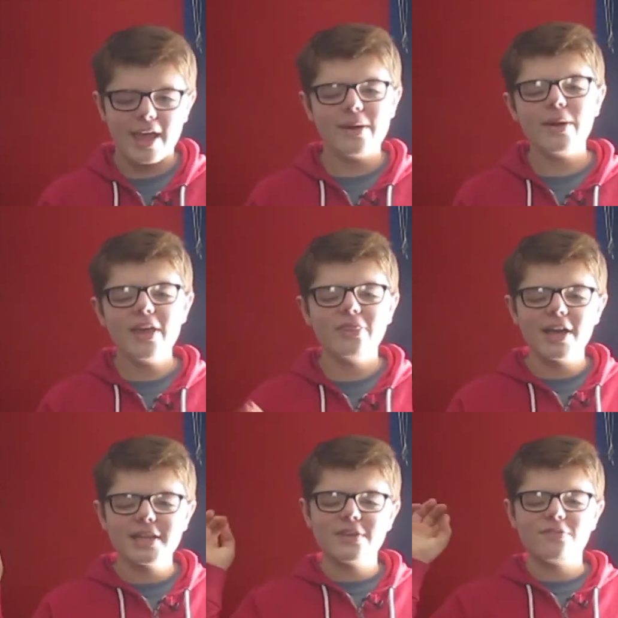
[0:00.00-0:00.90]
Anyway,
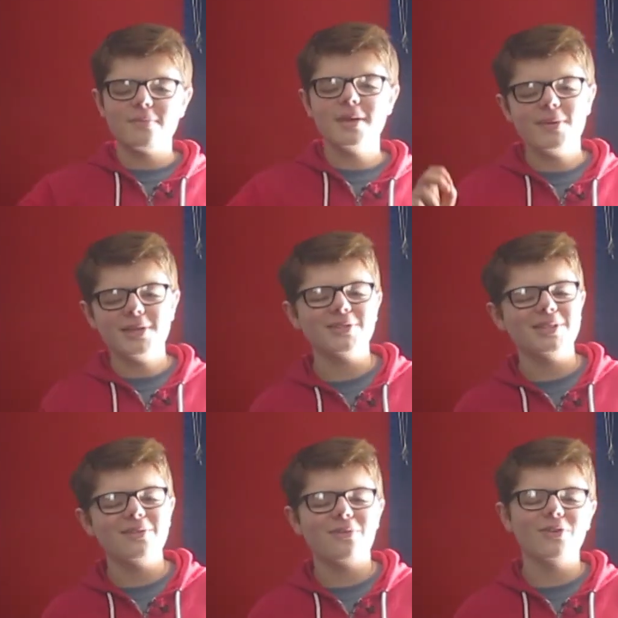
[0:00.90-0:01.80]
that's it from me. Be sure
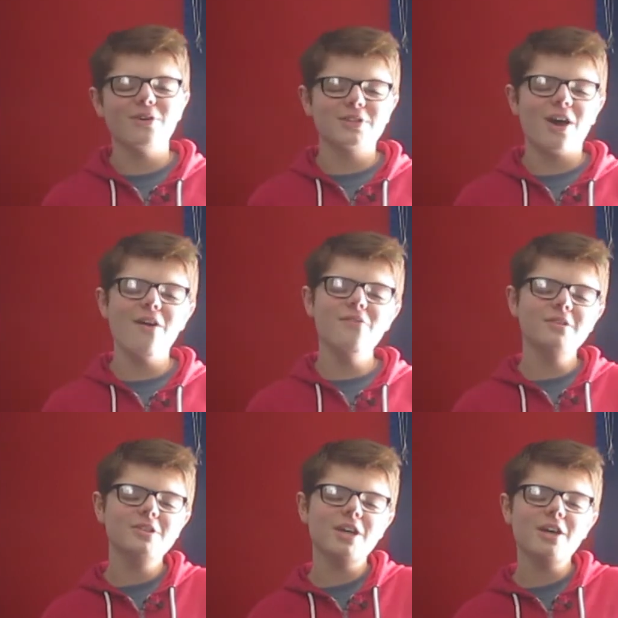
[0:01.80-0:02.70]
to leave your thoughts on
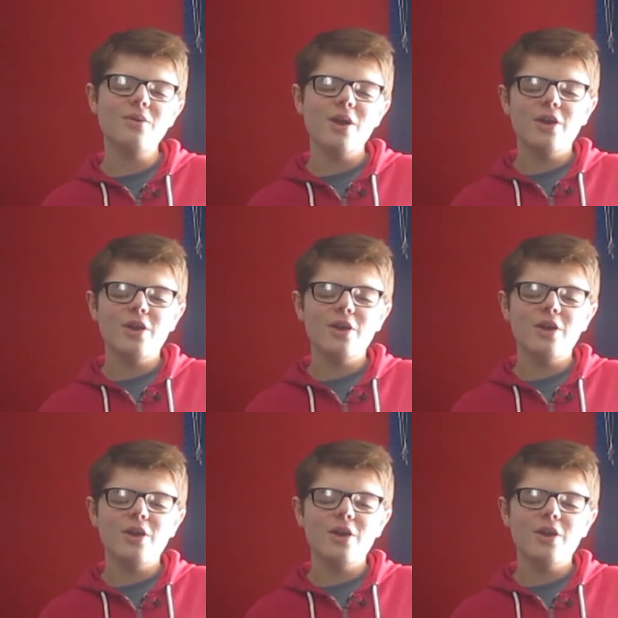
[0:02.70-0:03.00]
the show.